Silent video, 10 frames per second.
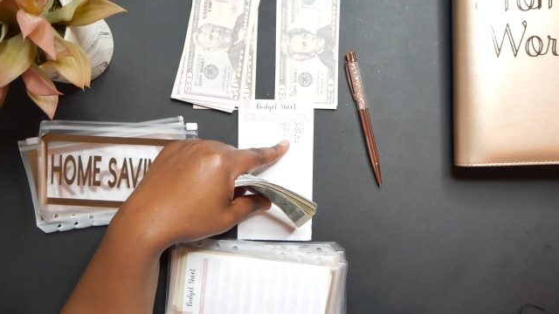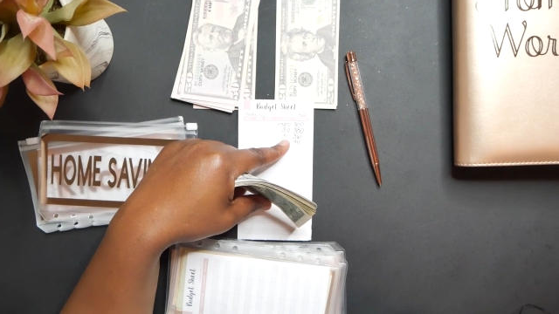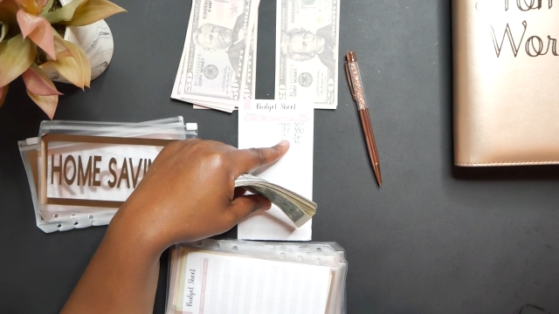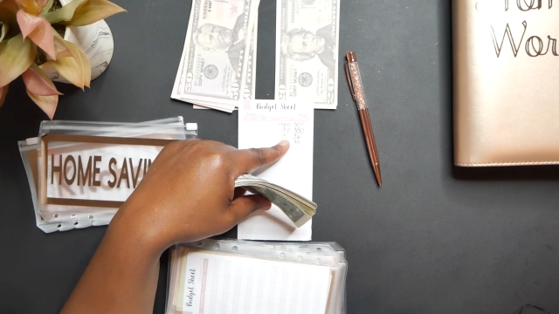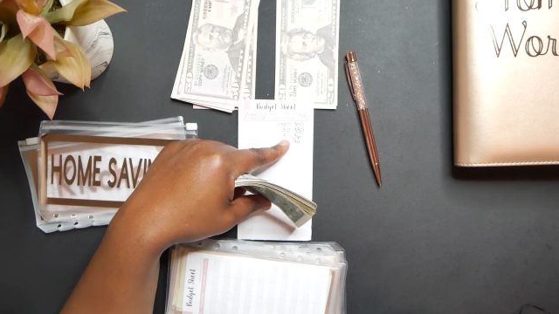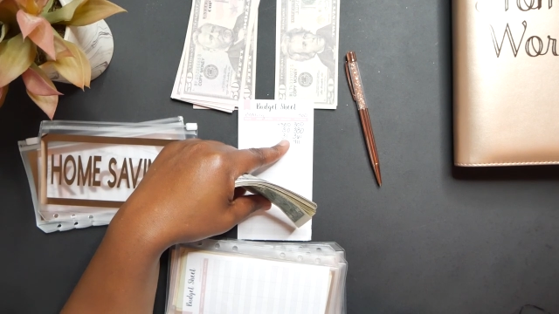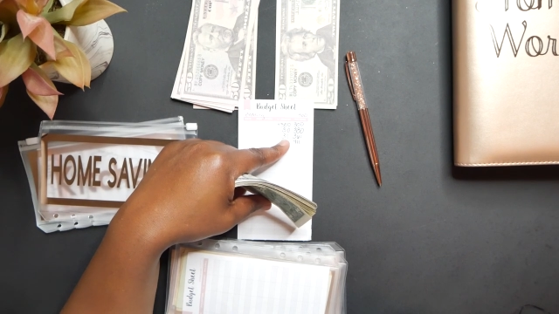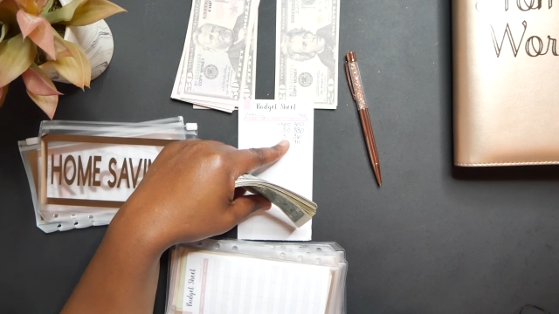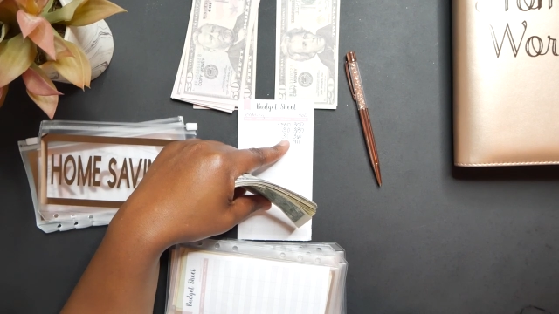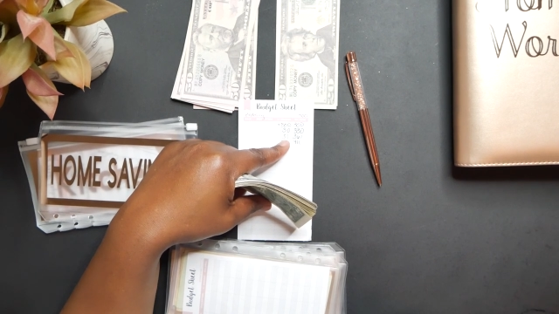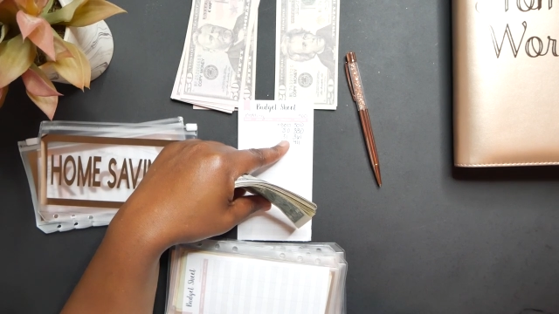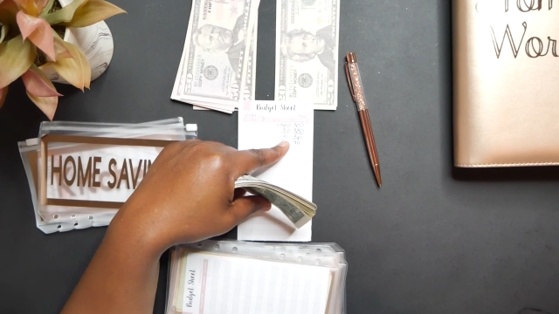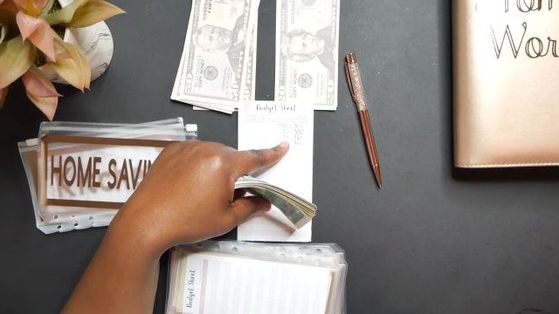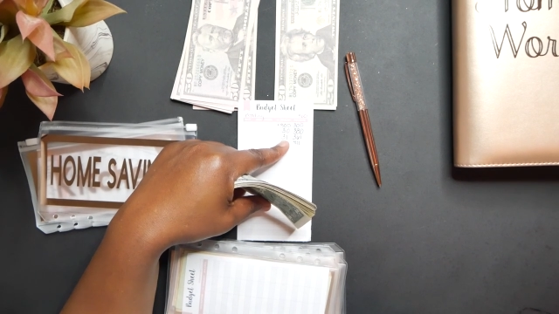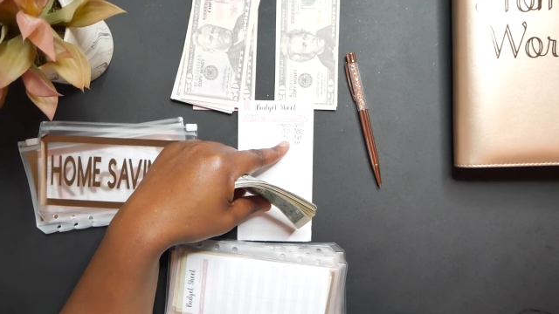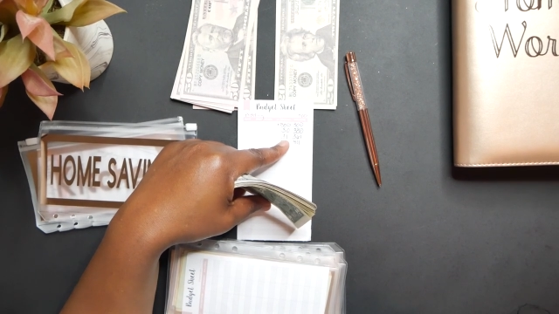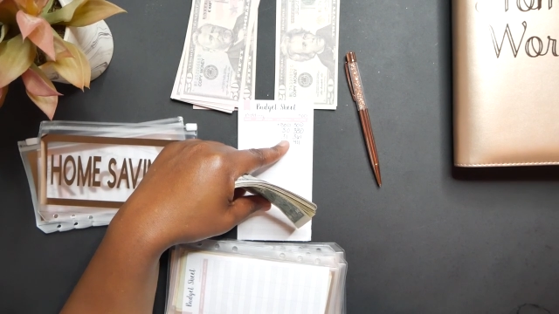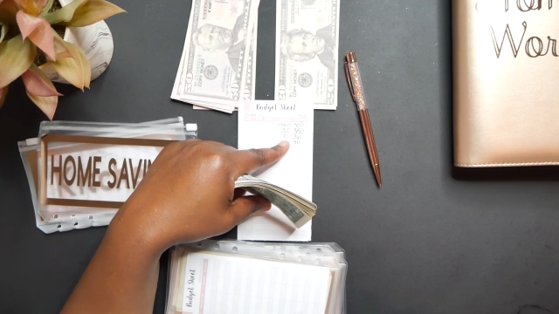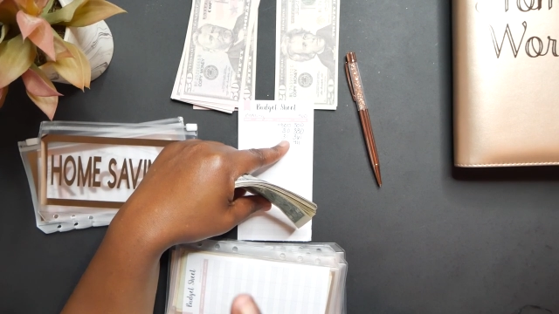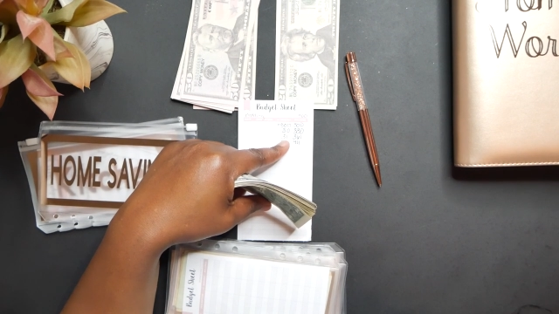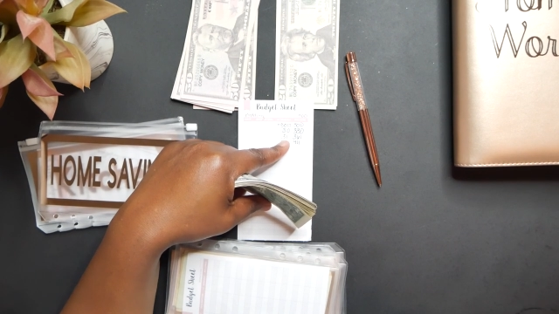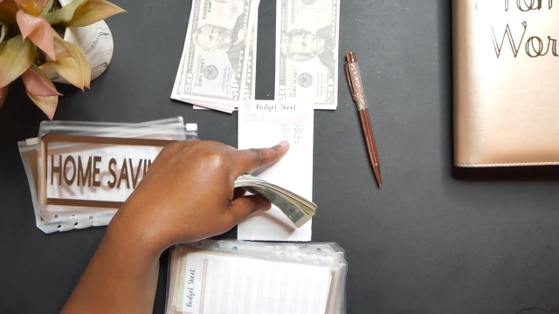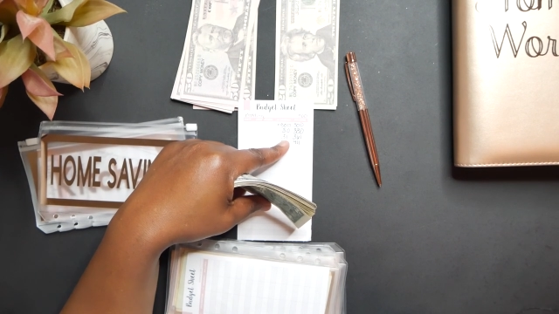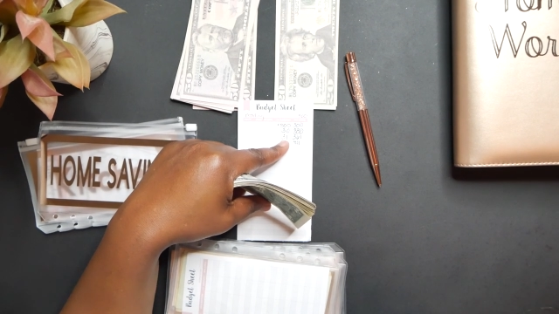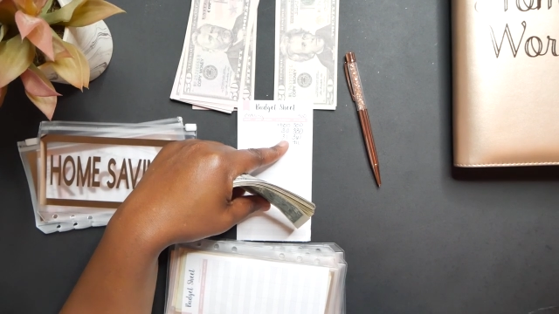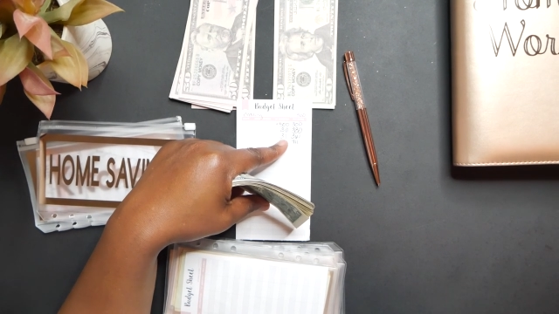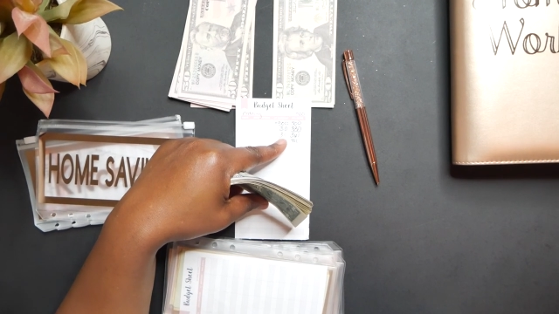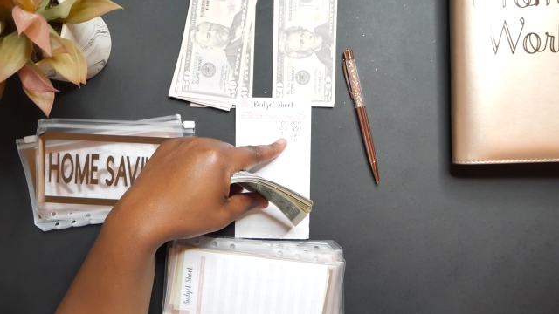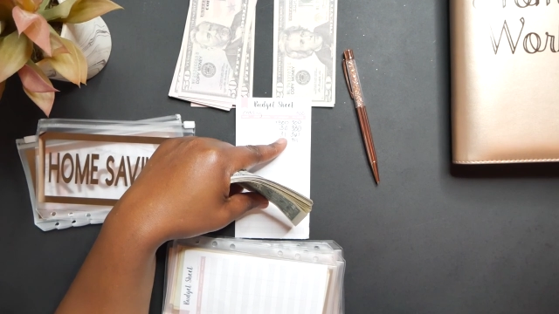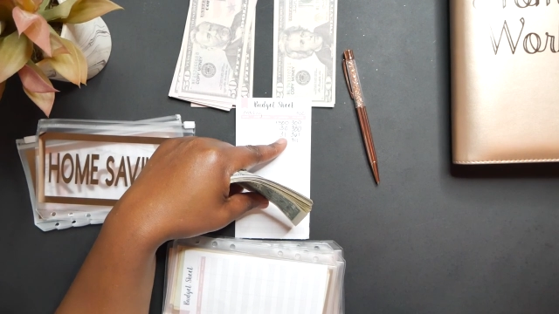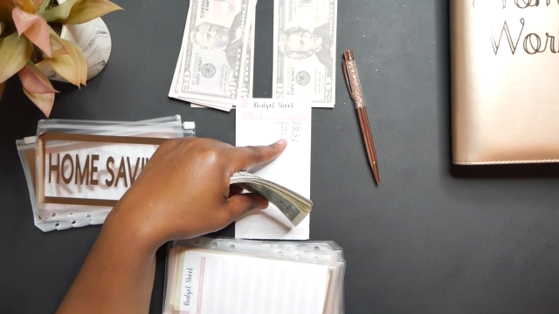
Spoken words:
No face is visible, so there are no lips to read.